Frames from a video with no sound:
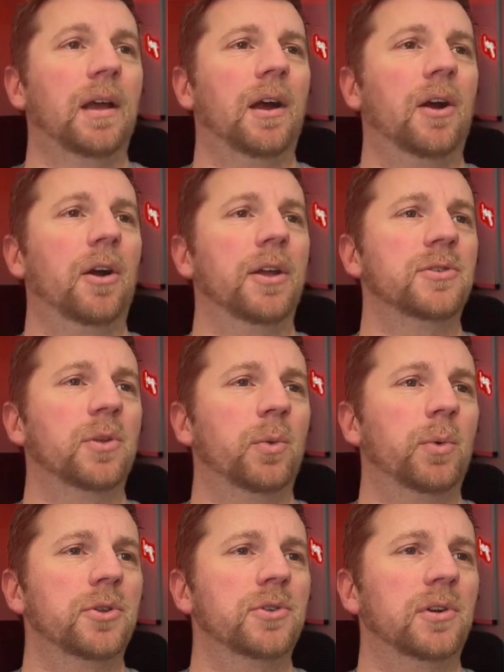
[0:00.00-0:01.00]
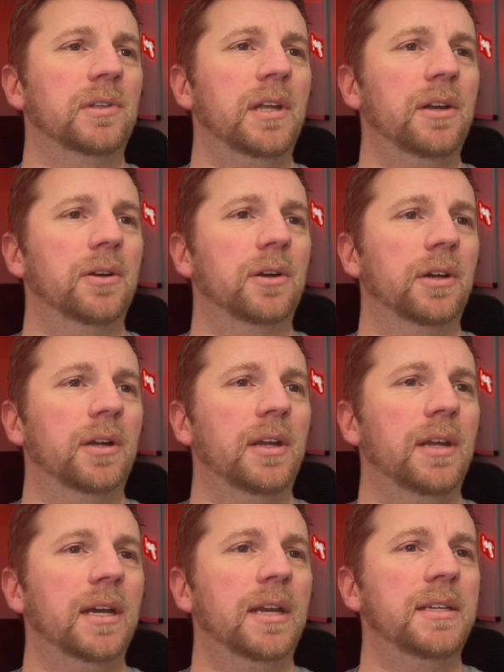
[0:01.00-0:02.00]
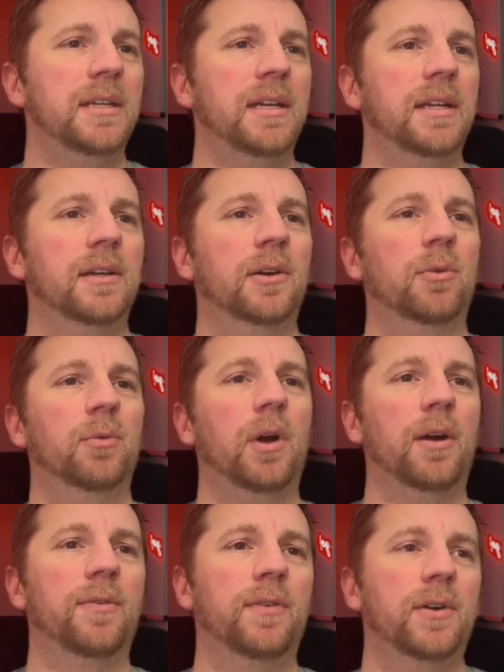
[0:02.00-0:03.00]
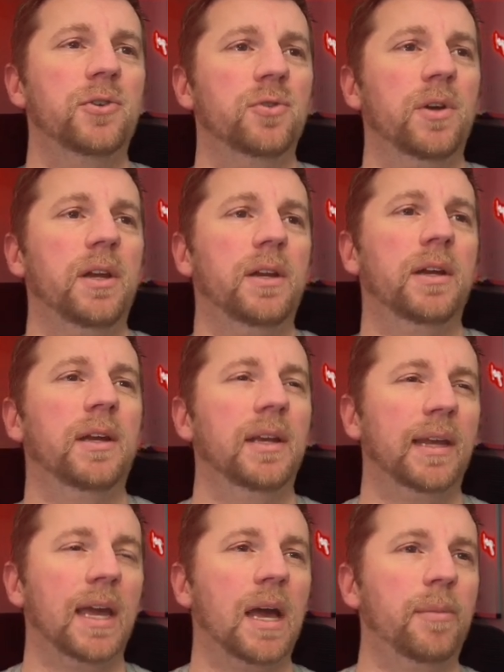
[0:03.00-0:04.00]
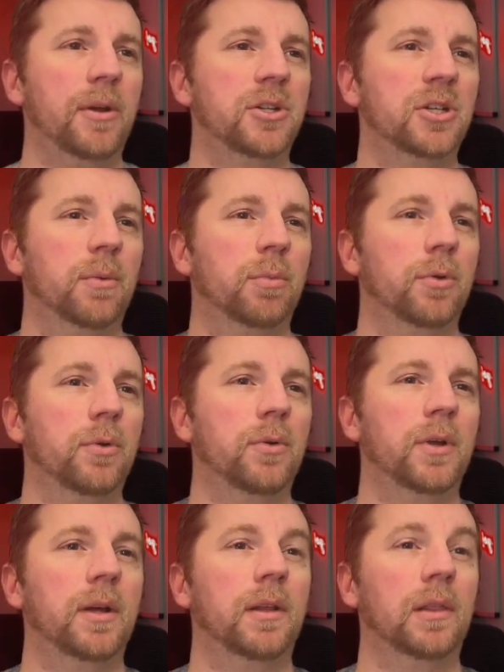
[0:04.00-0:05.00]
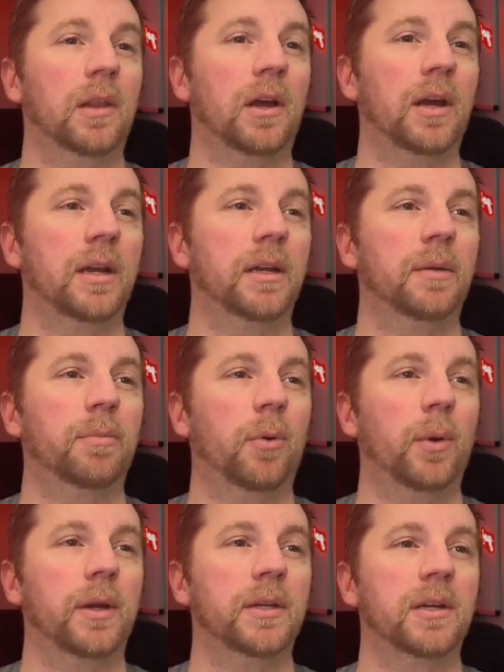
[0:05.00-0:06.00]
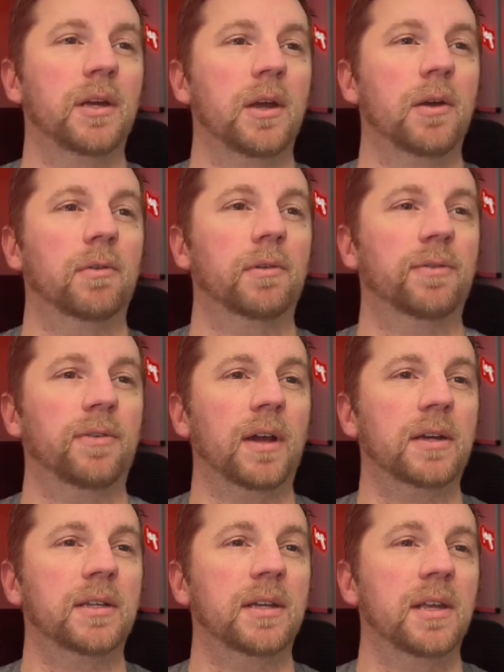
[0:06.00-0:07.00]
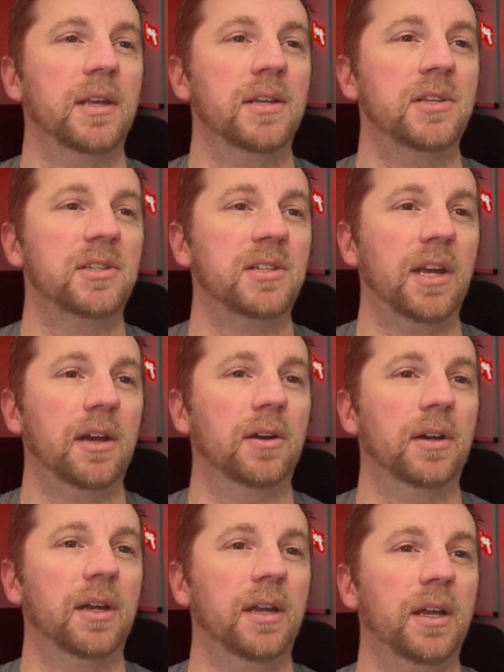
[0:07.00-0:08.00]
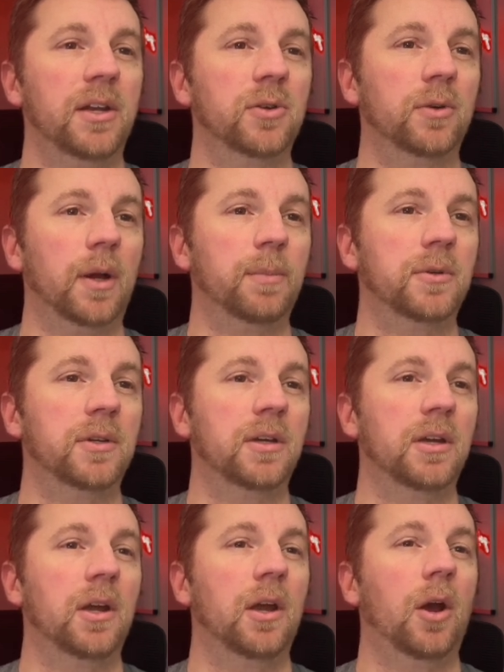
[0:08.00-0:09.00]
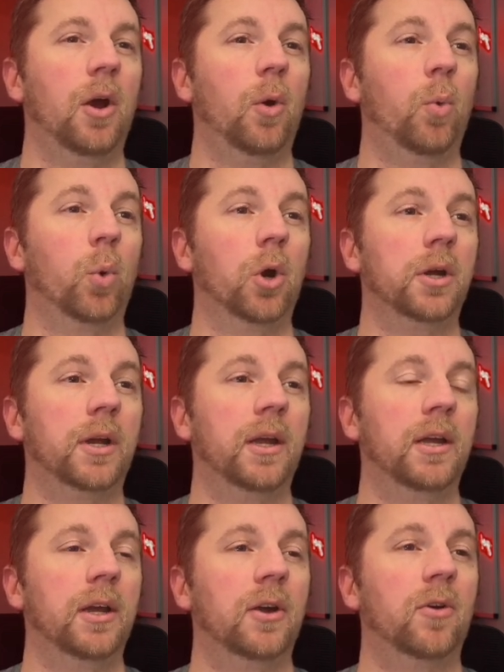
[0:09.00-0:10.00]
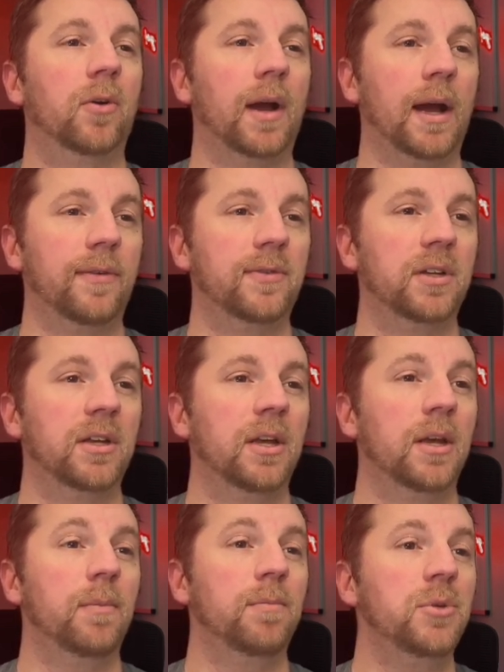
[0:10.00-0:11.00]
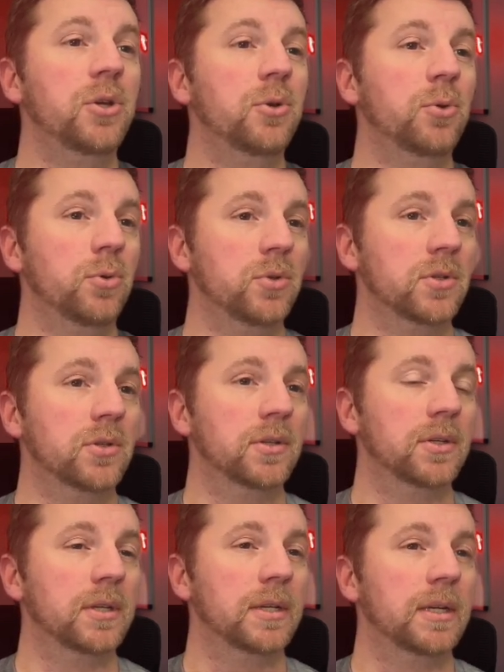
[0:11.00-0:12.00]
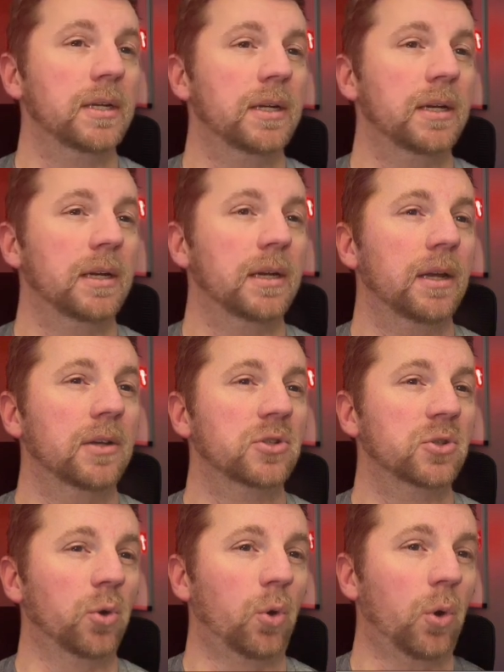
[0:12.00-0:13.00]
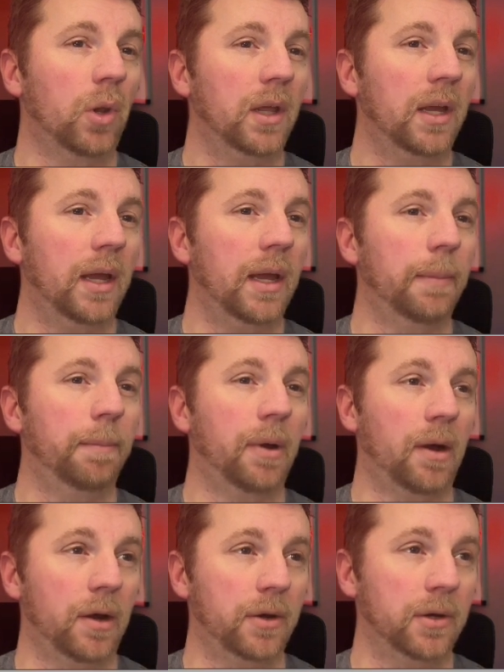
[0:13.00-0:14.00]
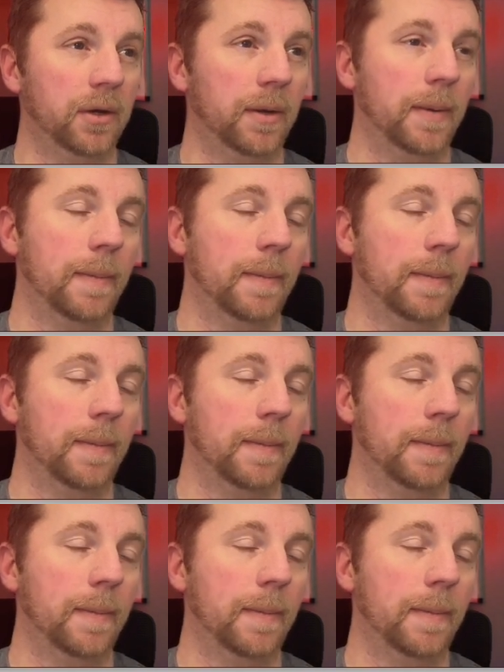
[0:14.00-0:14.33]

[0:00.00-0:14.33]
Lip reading: All right, so the words are litter, nicotine, rough, trade, cabbage, brood, line, point, reflect, stare, interrupt, work, craft, muse, soul, and ponder.